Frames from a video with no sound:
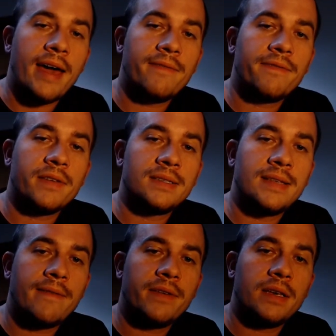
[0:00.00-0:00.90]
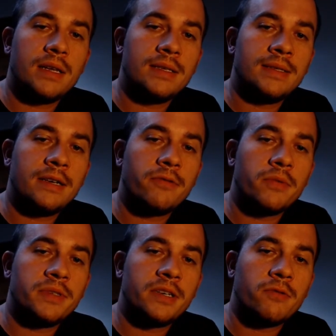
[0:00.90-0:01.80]

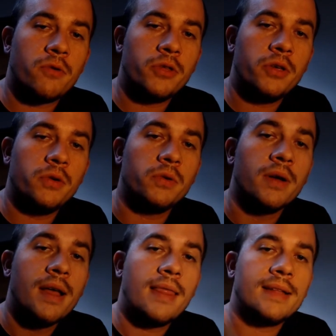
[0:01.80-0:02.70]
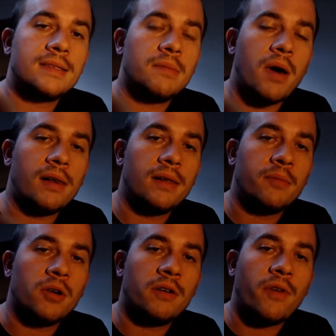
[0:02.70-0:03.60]
F700U, that's the model number
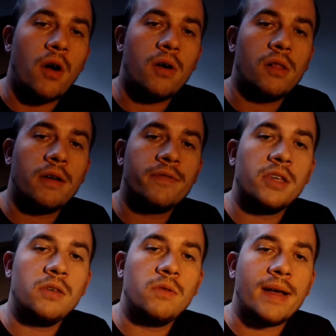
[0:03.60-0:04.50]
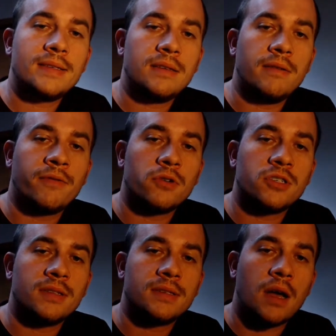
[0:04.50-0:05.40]
of all of the US
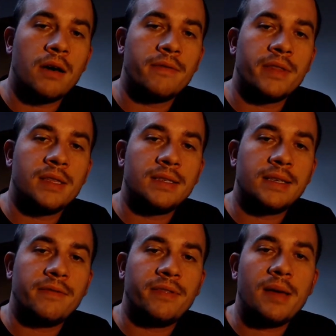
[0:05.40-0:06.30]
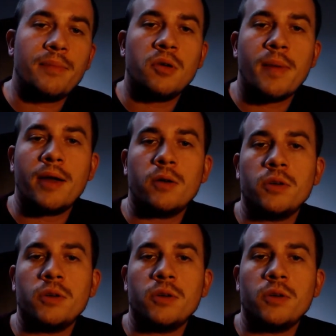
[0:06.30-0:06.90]
versions of the Z Flip, no matter which